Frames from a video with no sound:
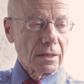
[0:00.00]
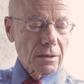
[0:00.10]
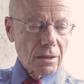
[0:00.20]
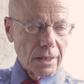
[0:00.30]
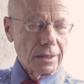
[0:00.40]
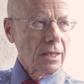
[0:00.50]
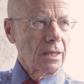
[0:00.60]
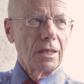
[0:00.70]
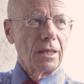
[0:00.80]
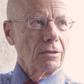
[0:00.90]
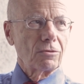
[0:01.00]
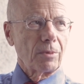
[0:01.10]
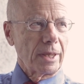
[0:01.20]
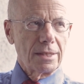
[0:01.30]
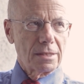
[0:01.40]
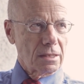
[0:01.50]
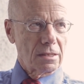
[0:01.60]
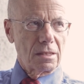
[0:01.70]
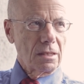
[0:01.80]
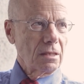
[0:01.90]
London in
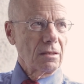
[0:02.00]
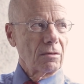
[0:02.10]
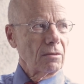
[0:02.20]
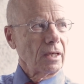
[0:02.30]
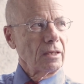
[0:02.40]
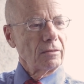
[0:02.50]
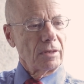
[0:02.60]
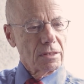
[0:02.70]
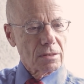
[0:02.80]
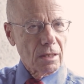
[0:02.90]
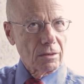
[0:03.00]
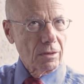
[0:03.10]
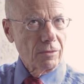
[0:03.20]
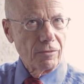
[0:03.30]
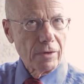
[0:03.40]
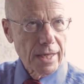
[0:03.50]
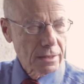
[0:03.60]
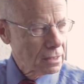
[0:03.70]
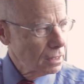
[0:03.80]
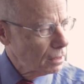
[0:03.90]
2016 or any of these other
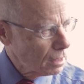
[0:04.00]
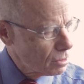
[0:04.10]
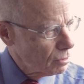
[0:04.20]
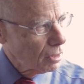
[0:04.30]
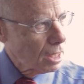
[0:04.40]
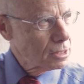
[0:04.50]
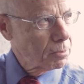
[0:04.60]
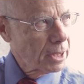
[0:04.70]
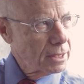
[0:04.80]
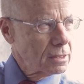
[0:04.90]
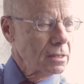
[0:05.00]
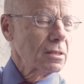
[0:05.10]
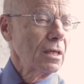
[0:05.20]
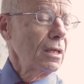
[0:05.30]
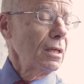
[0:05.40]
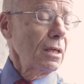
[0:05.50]
advanced industrialized places,